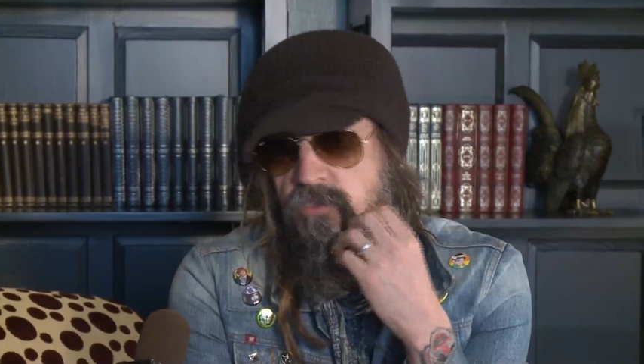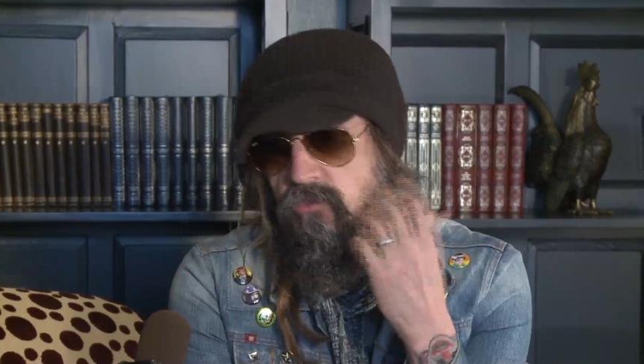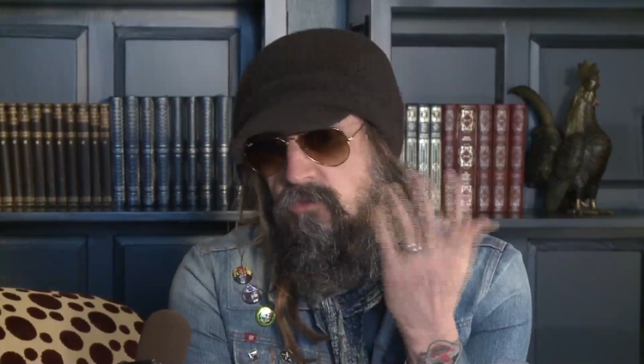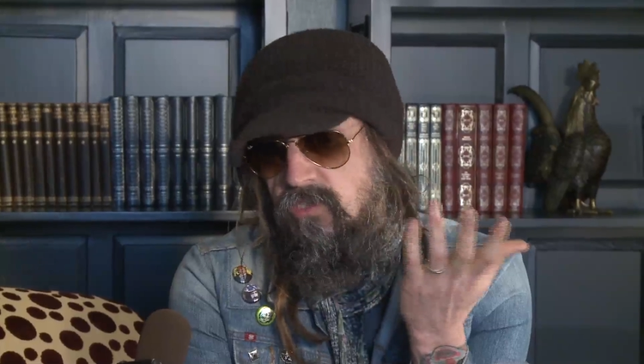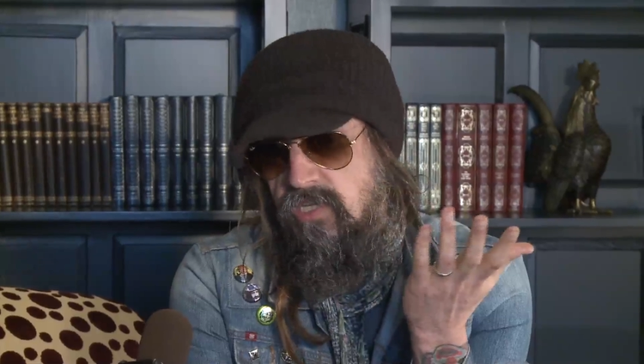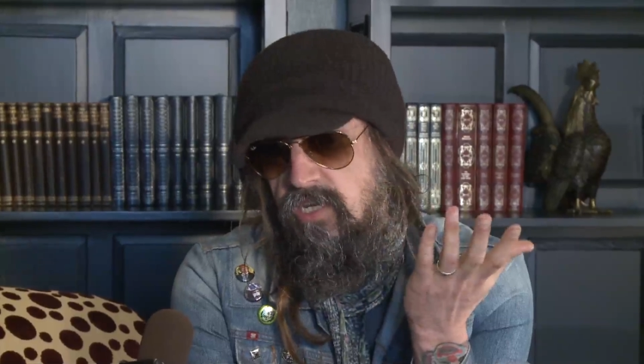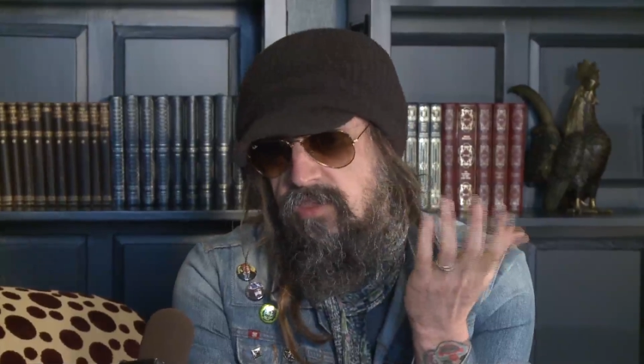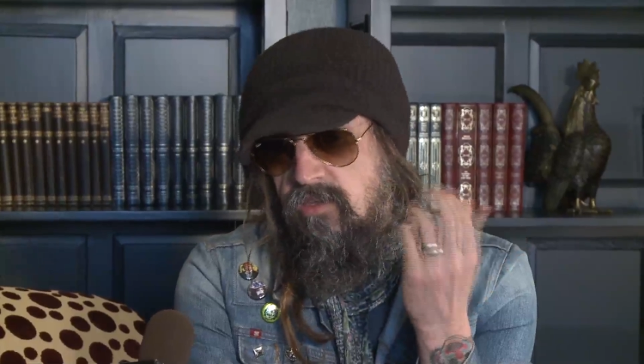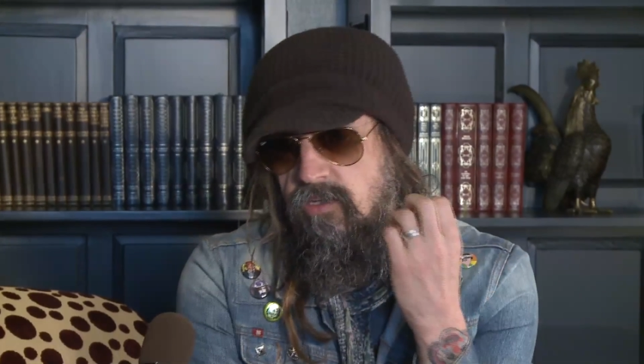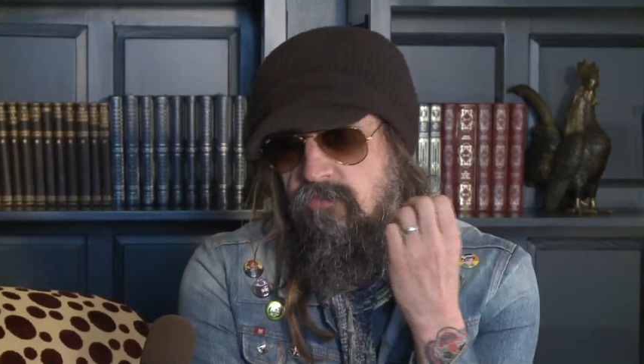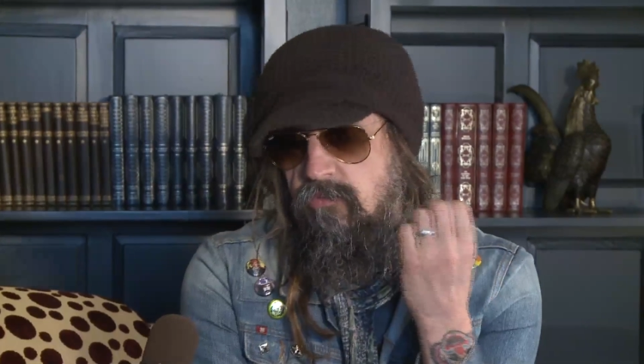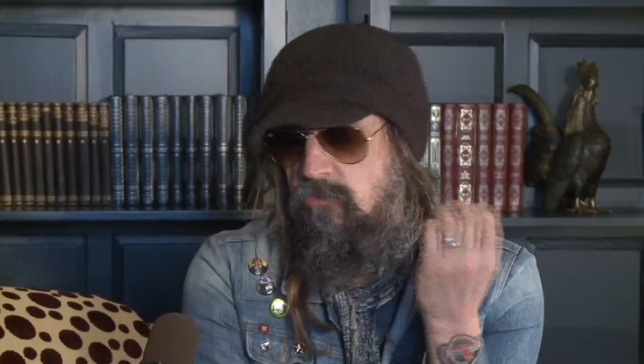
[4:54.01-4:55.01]
So it was like anything
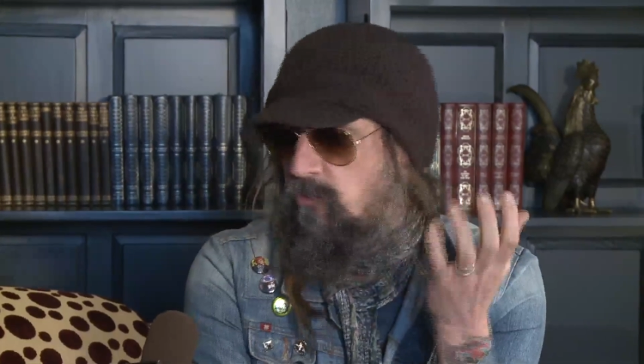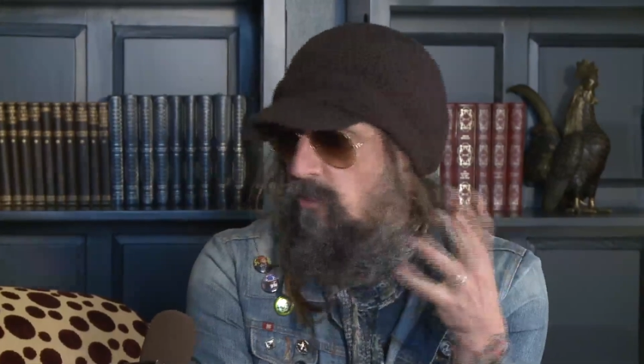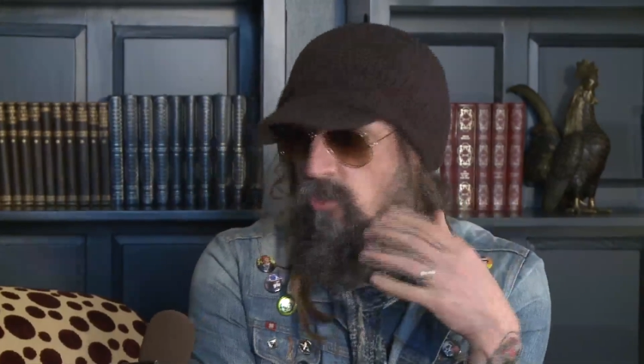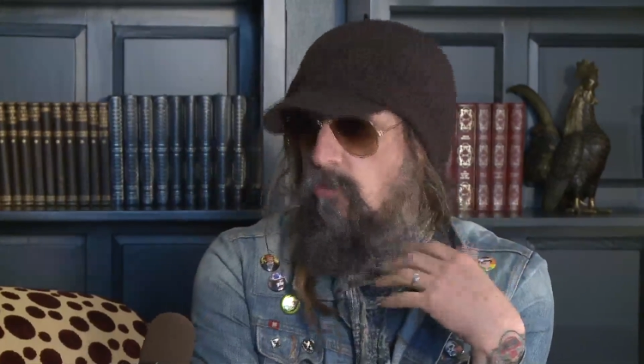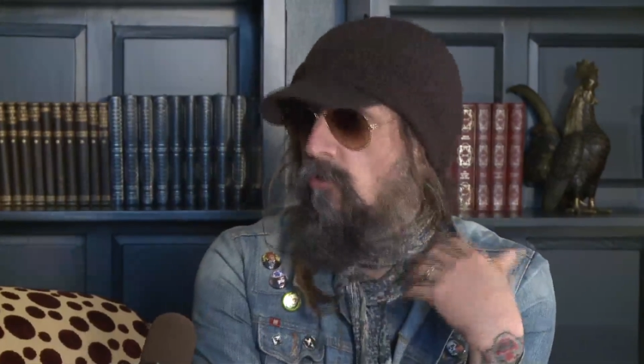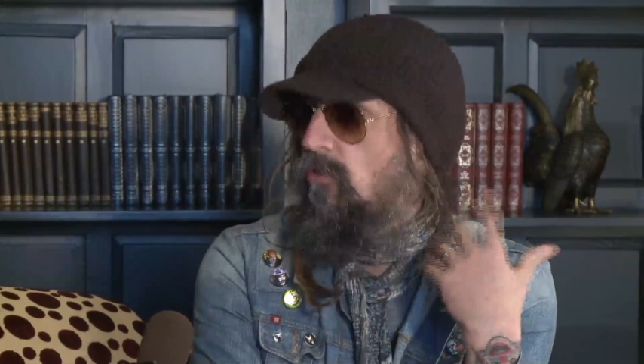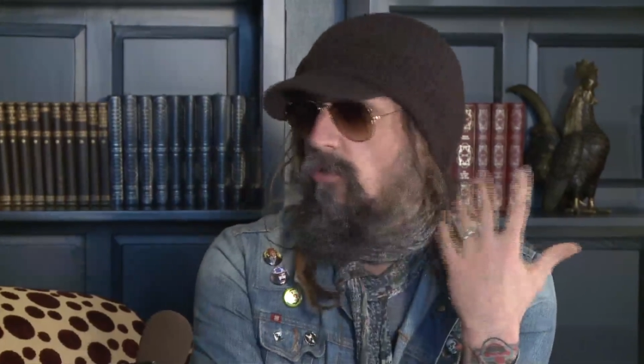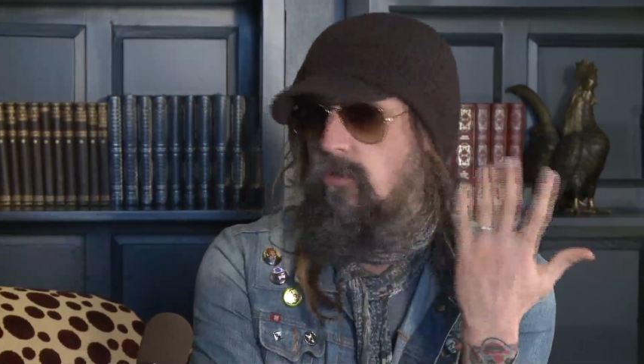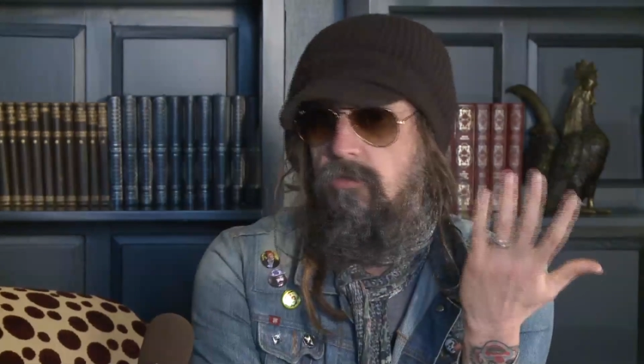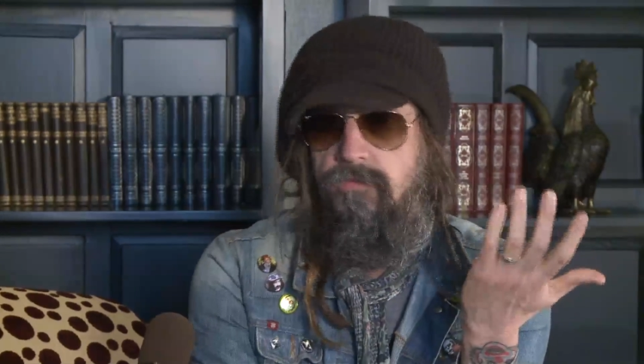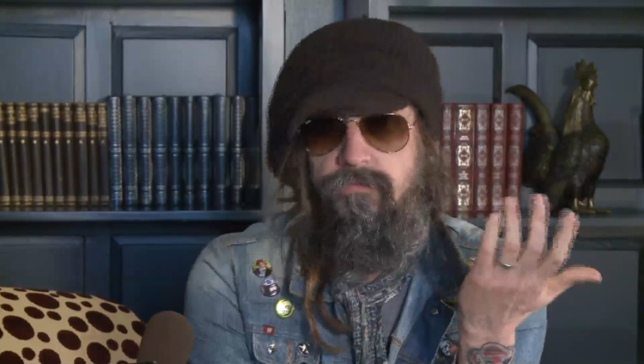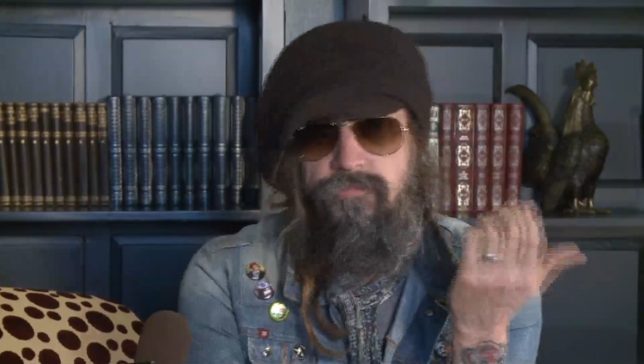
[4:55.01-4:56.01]
like from Spielberg
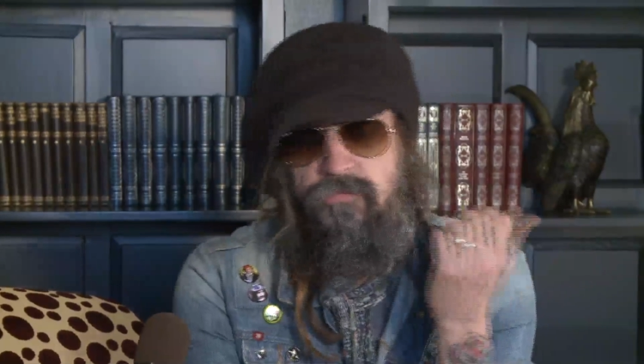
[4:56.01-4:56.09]
or